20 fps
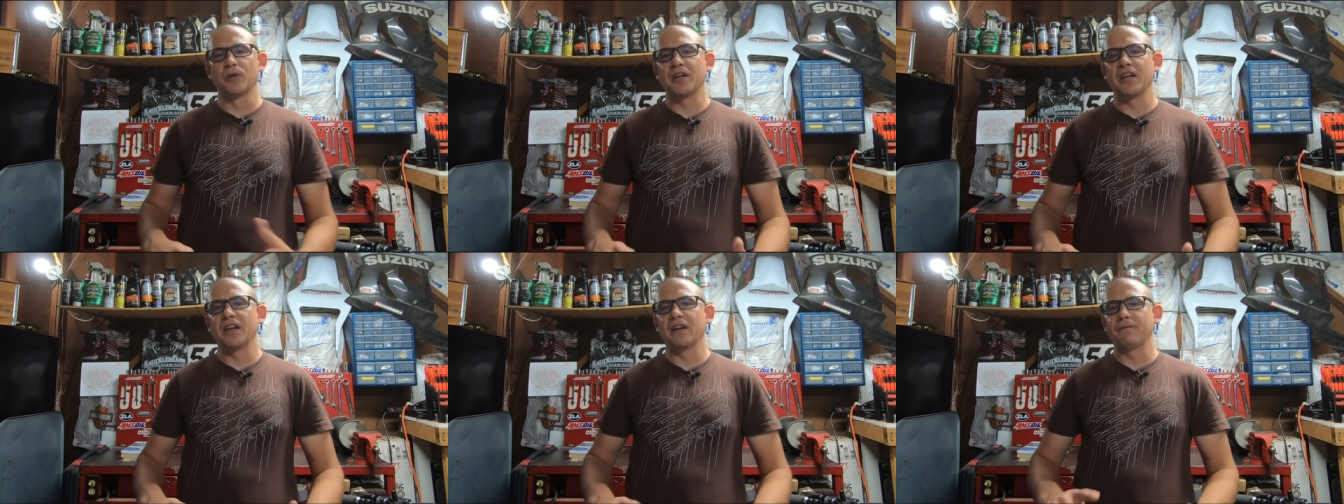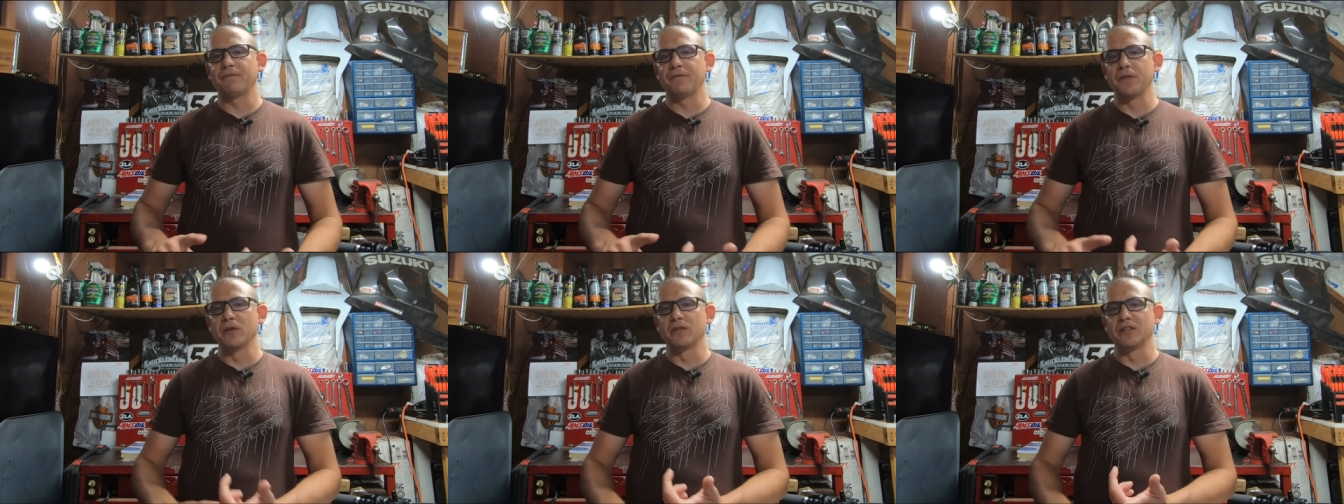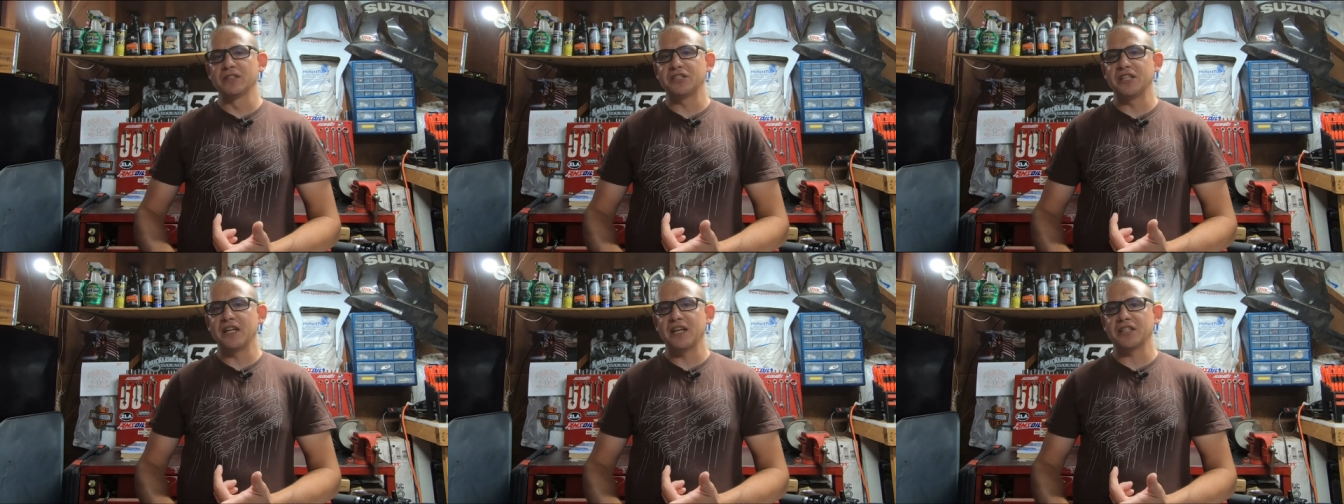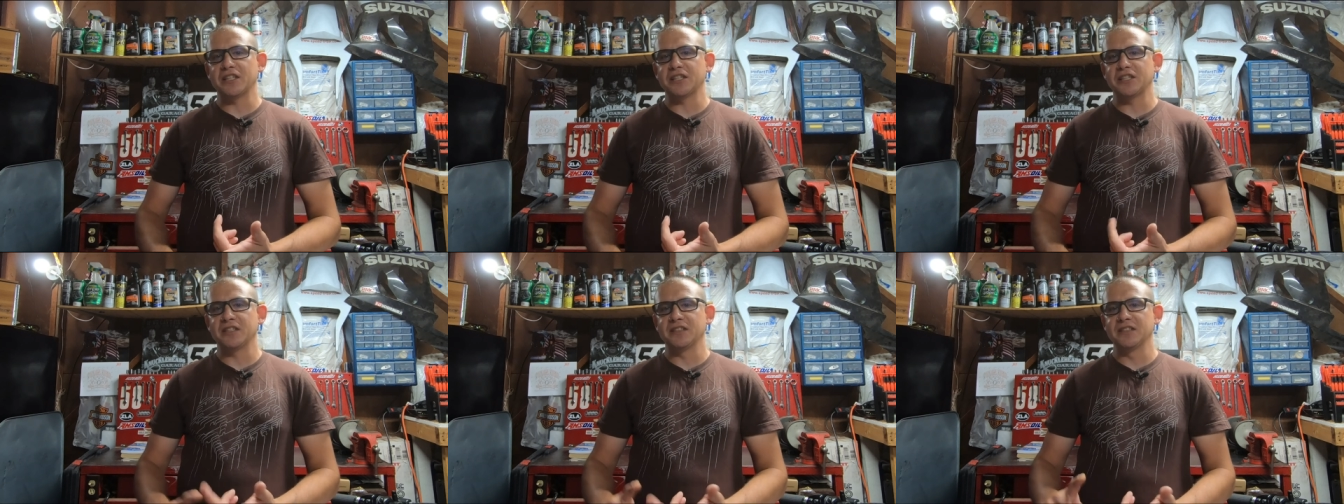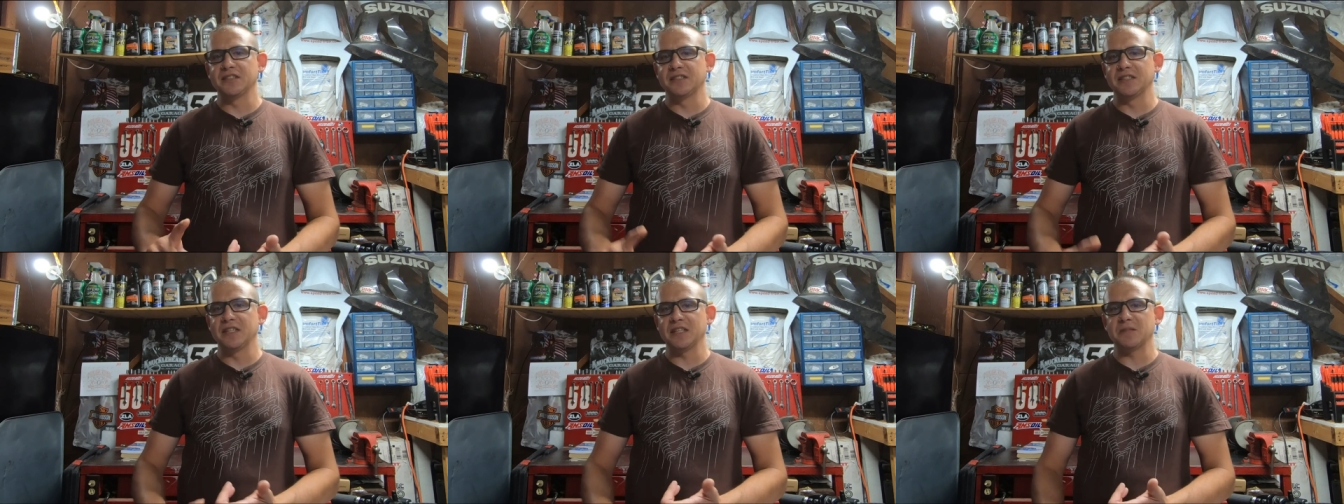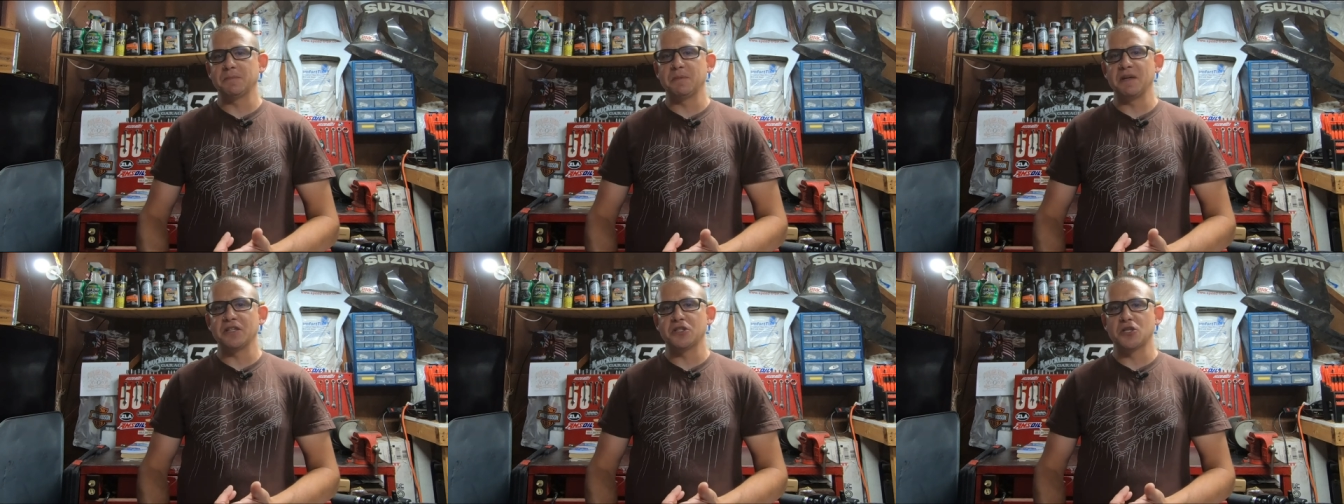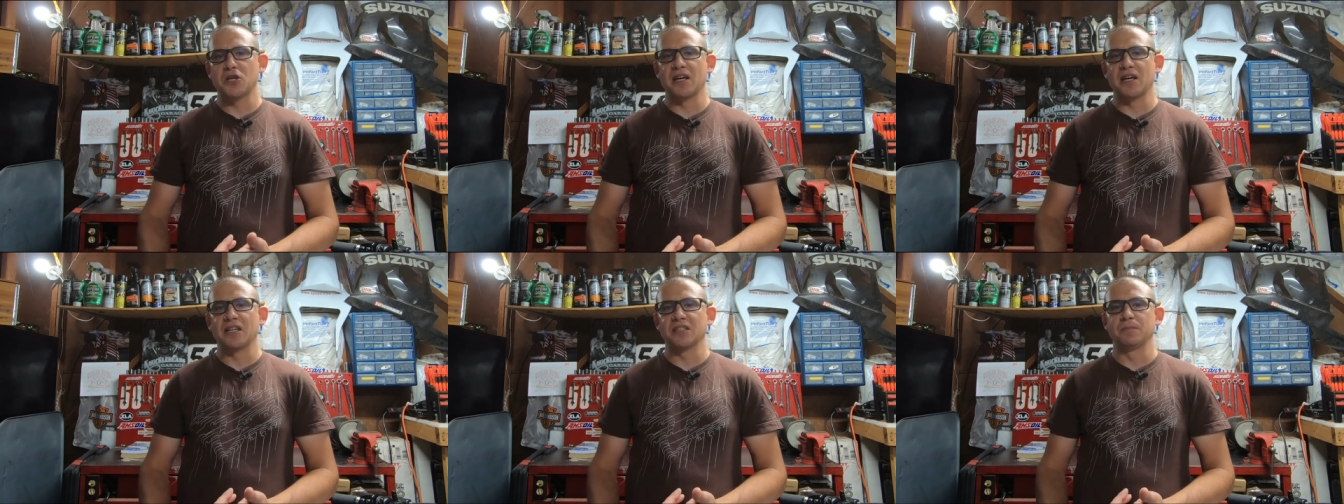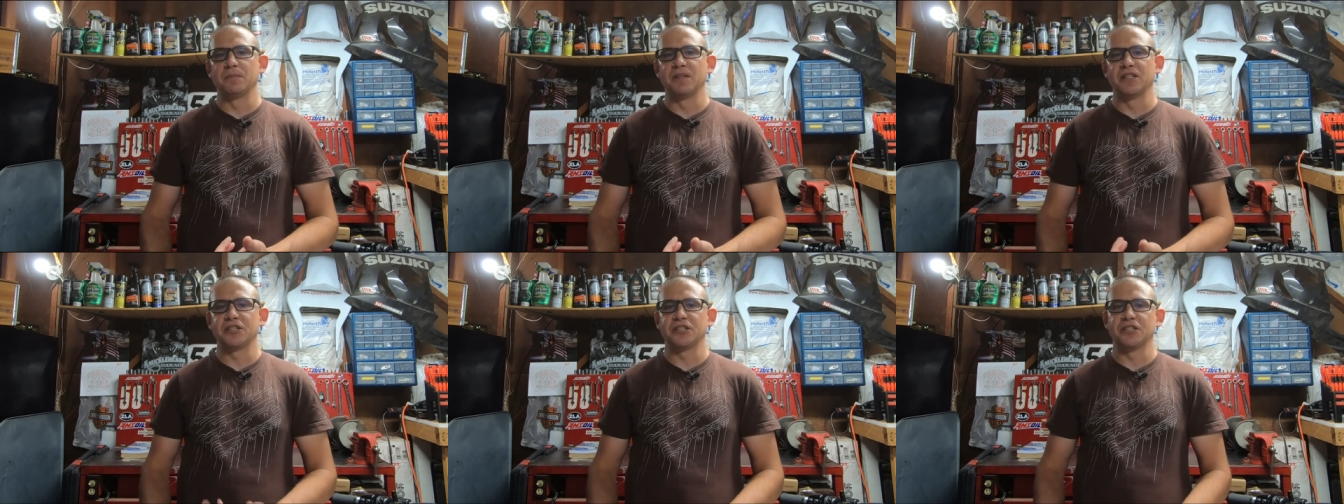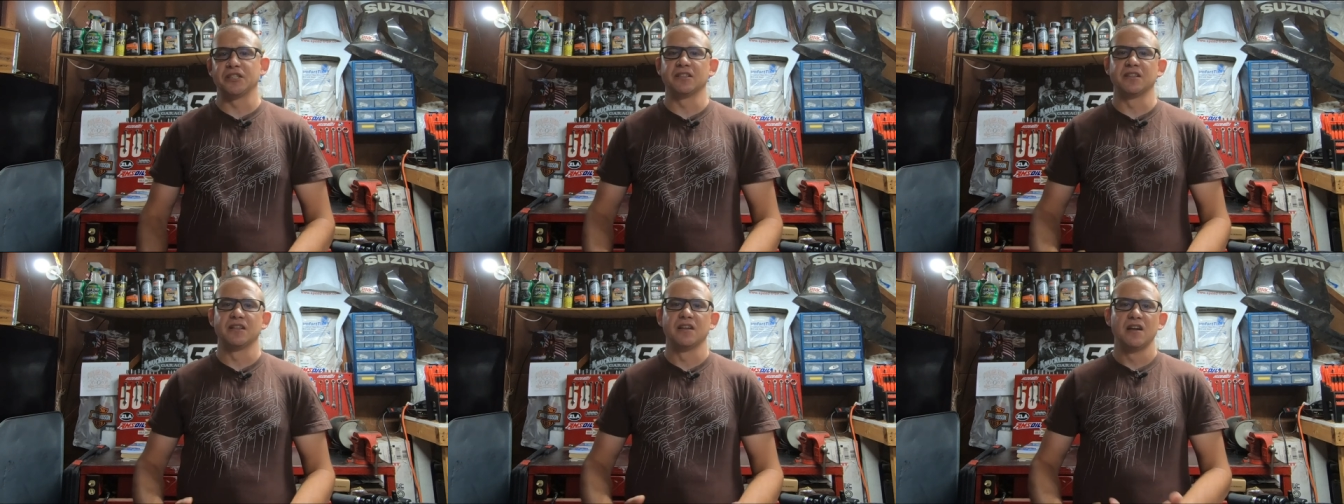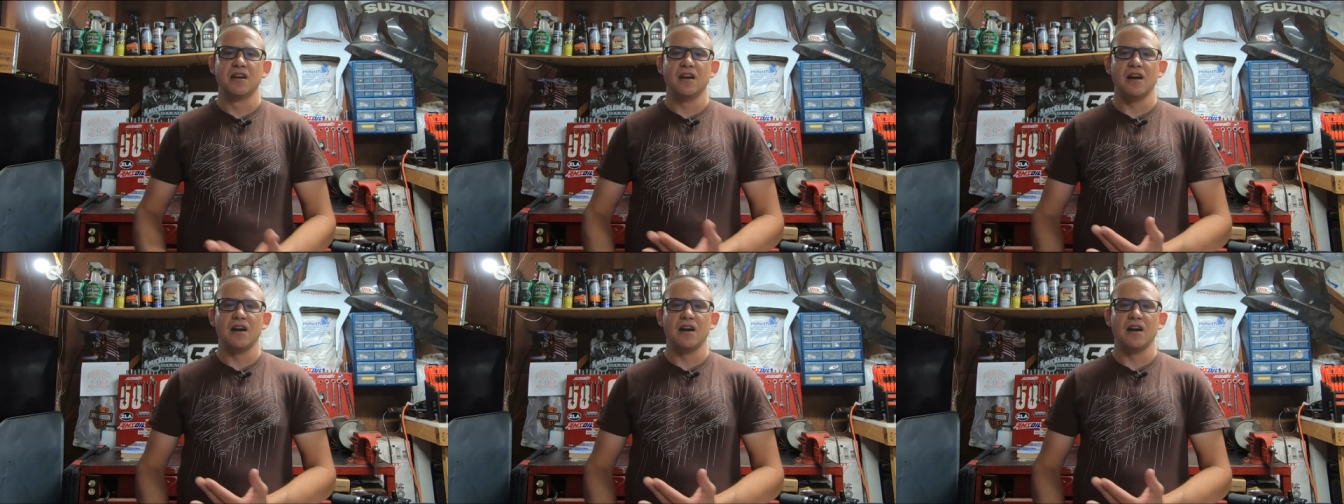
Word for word: getting fuel injection, six speed transmission,